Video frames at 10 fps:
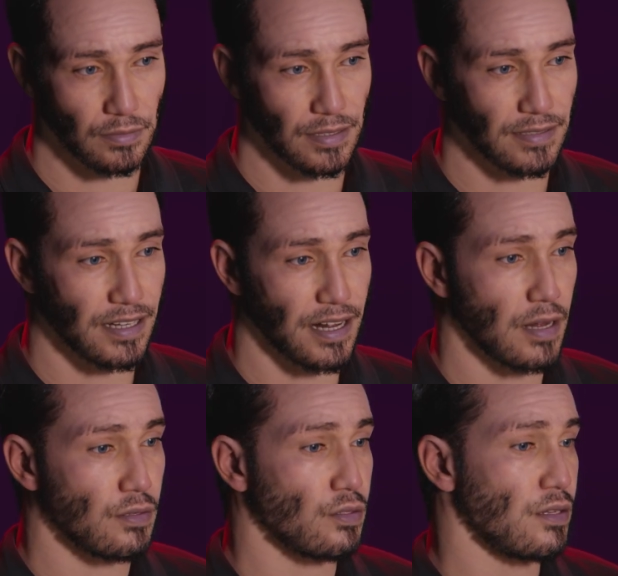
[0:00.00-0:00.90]
that the
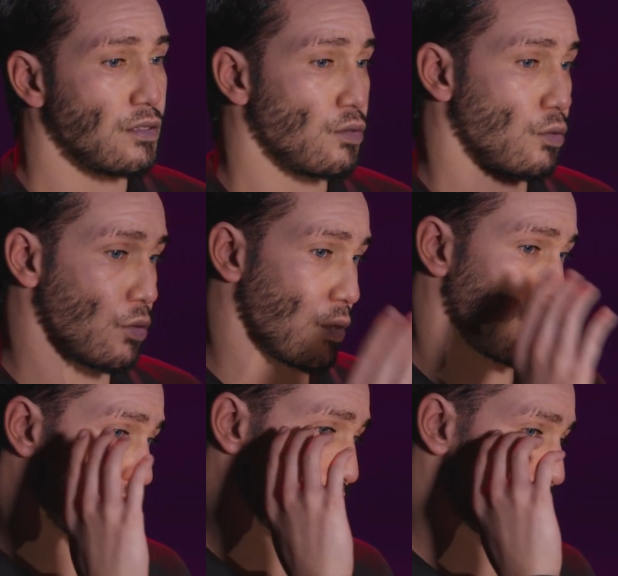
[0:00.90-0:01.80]
algorithm
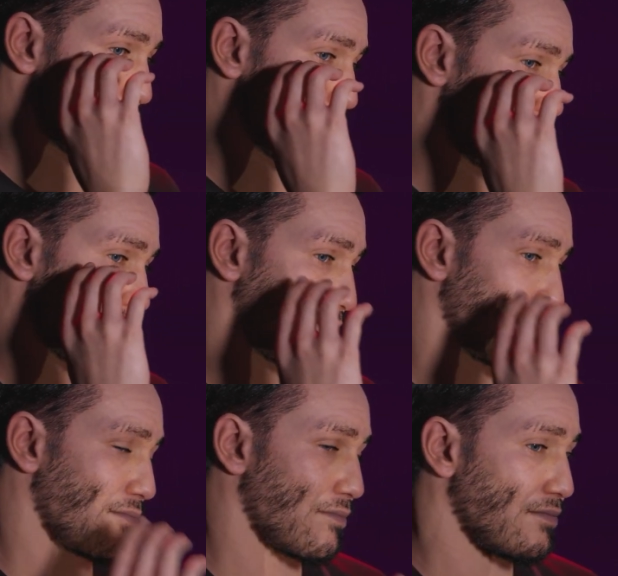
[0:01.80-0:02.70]
rewards.
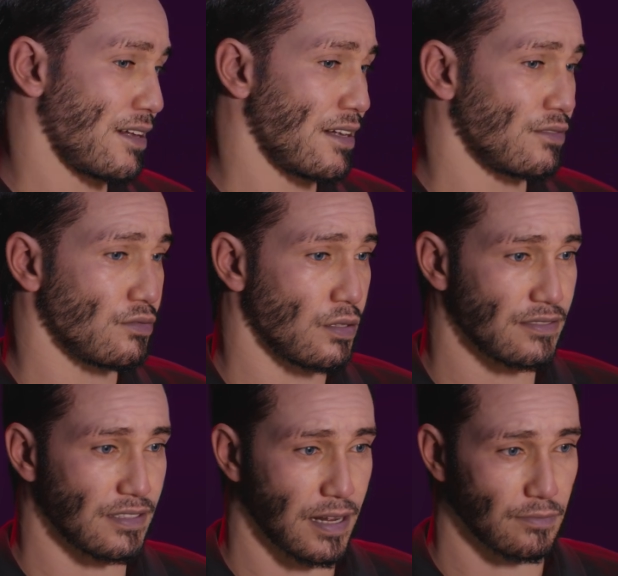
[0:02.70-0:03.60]
Take, for
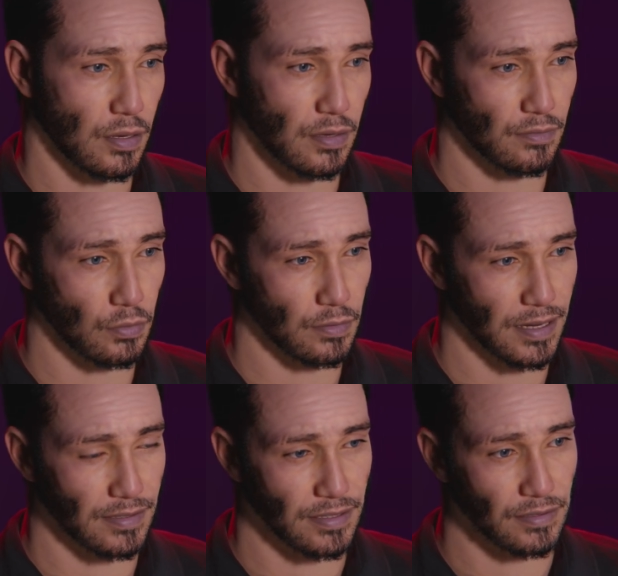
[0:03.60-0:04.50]
example, the
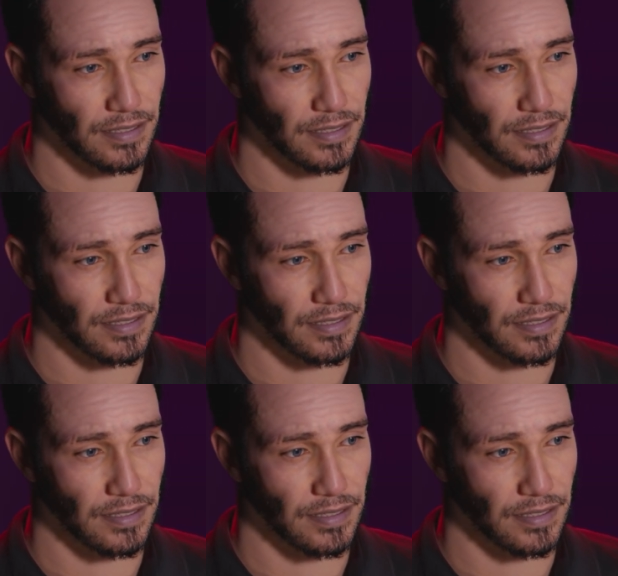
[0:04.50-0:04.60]
way beauty